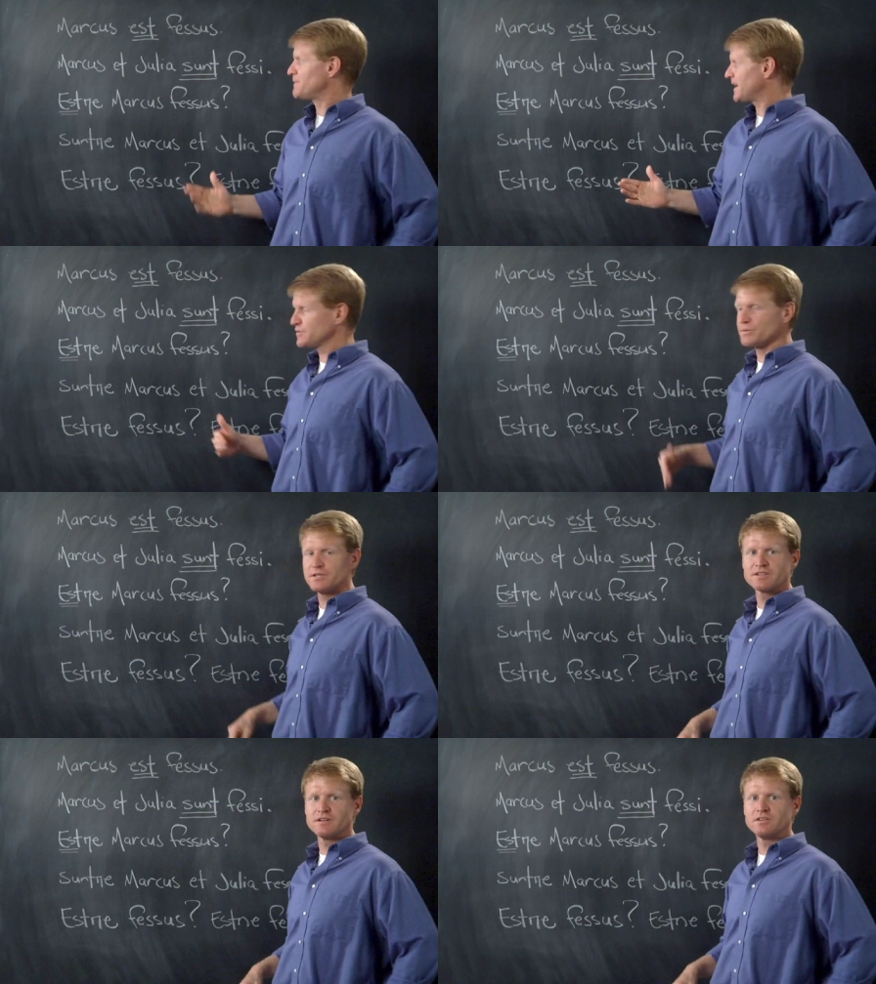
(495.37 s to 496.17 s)
That's what
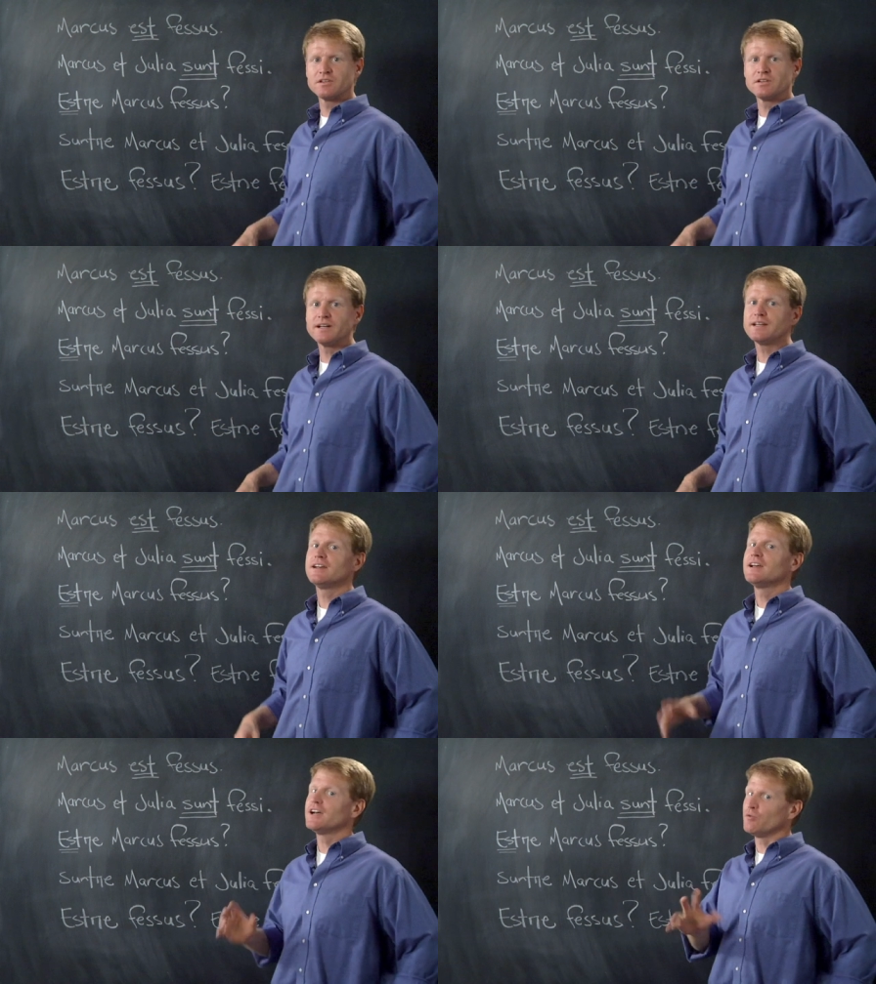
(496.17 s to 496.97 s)
it's gonna look
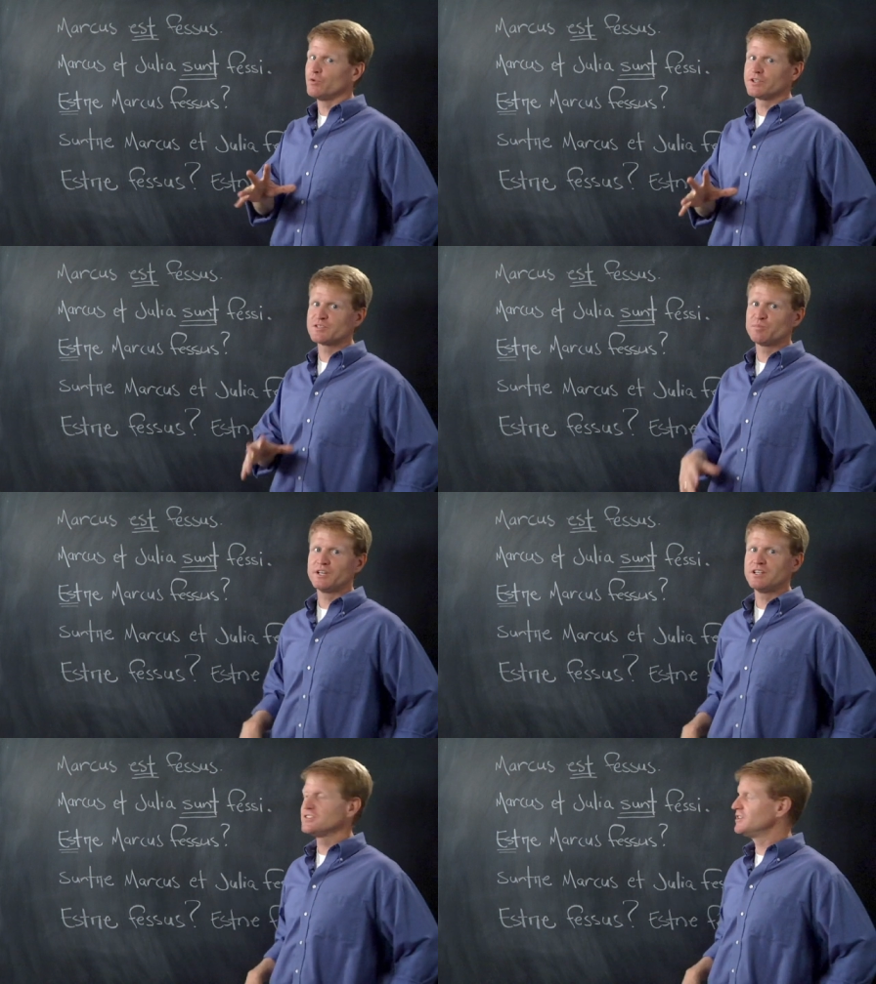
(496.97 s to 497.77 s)
like. I won't
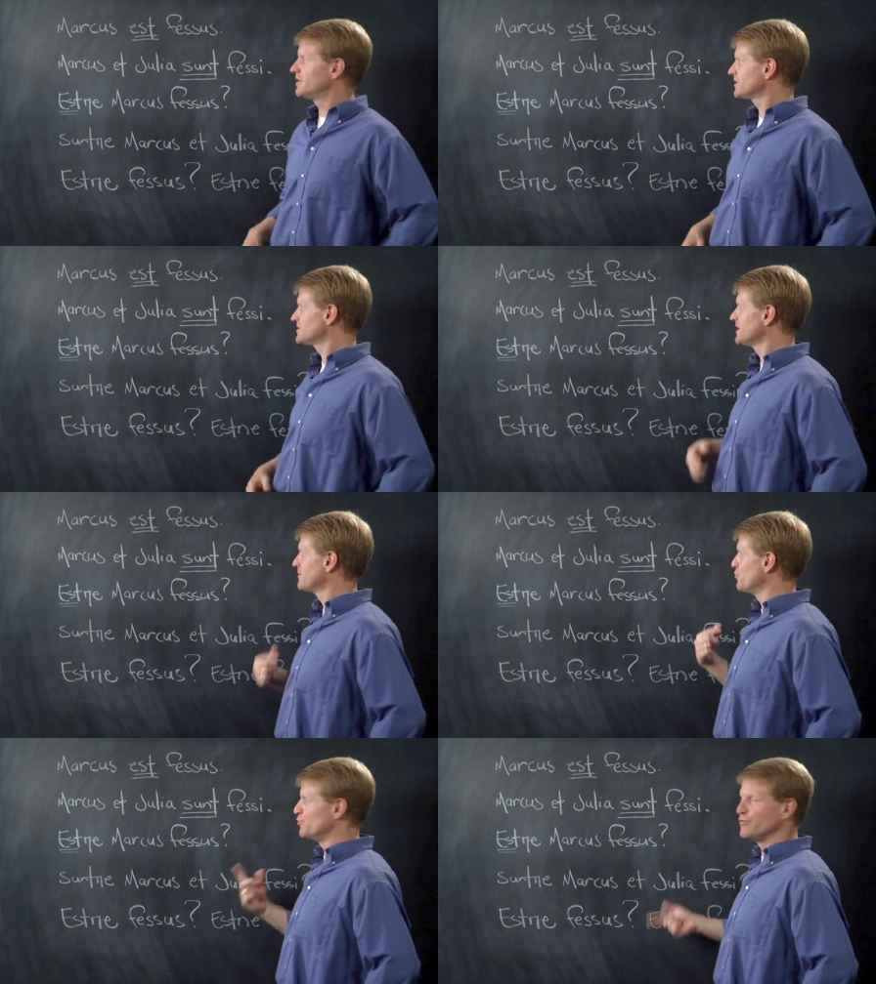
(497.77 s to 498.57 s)
explain it to you next
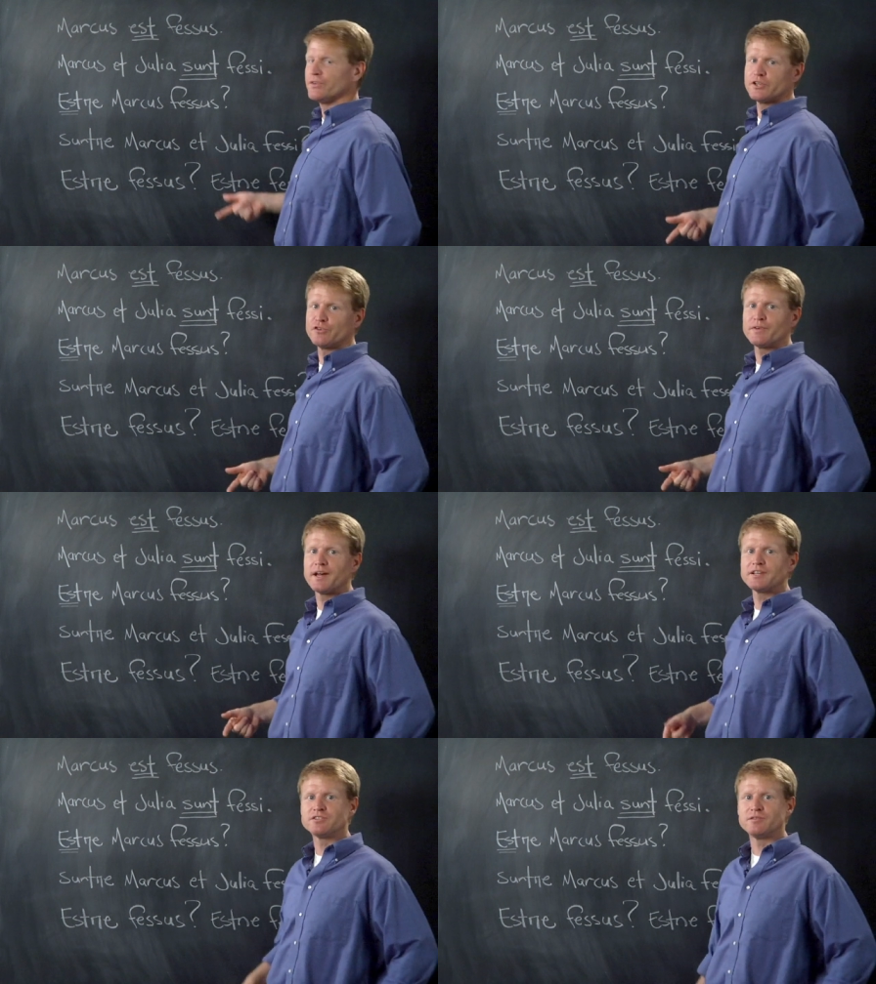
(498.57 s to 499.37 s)
time. We'll move a little
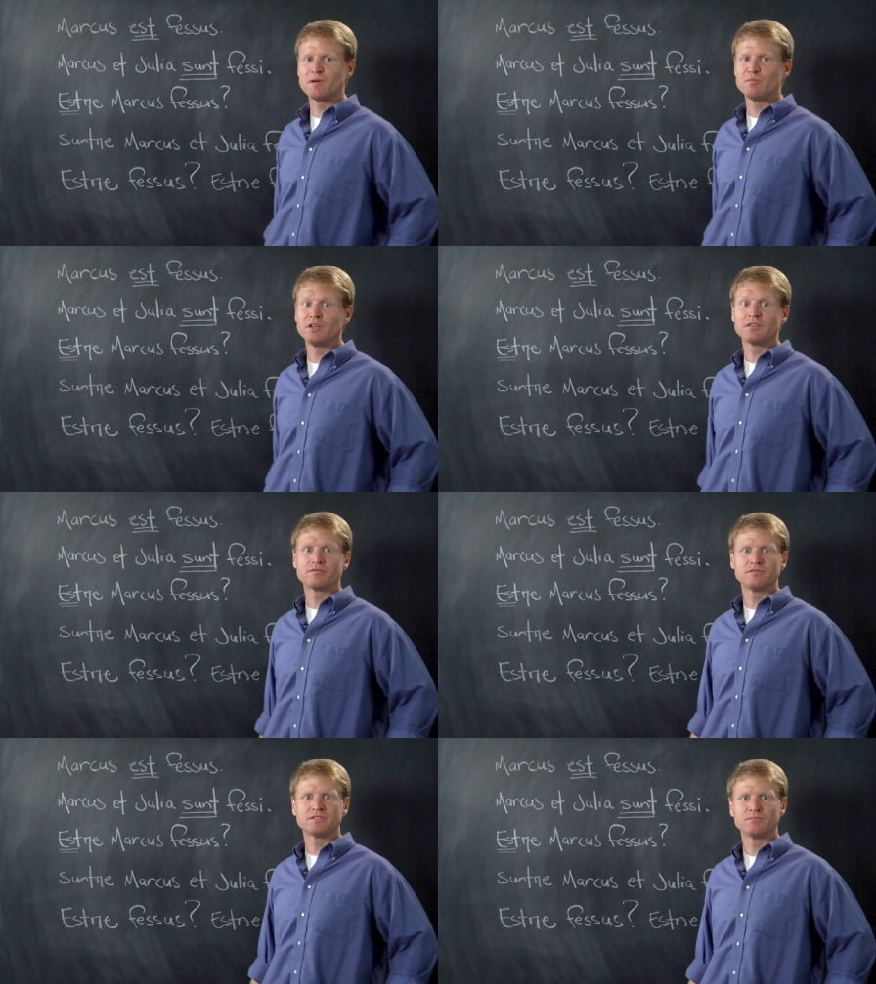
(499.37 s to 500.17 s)
faster and maybe get
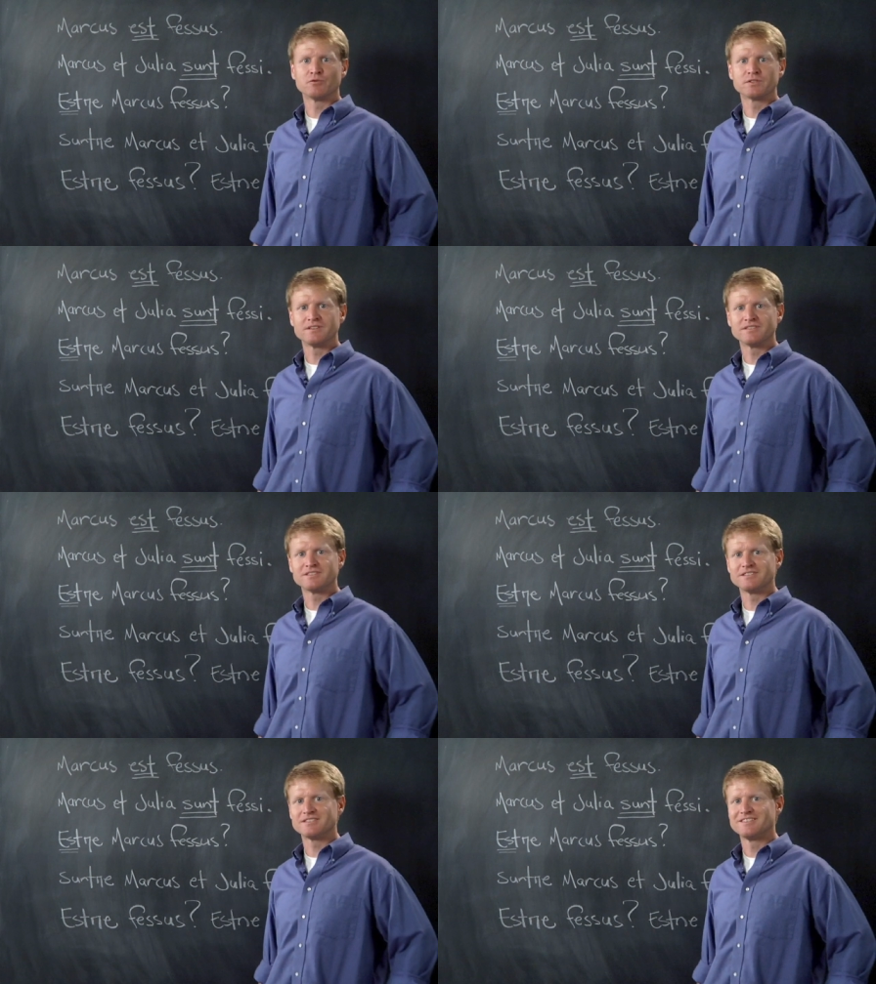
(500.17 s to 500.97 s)
through some more
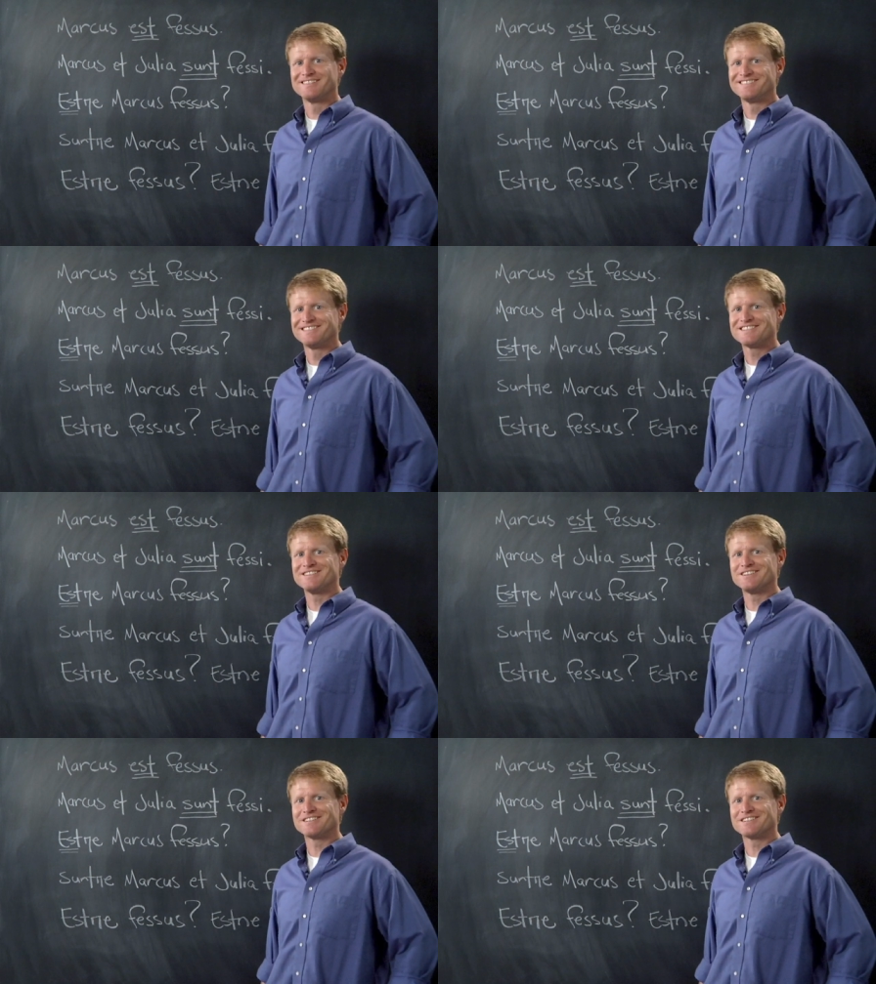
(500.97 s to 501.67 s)
sentences. See you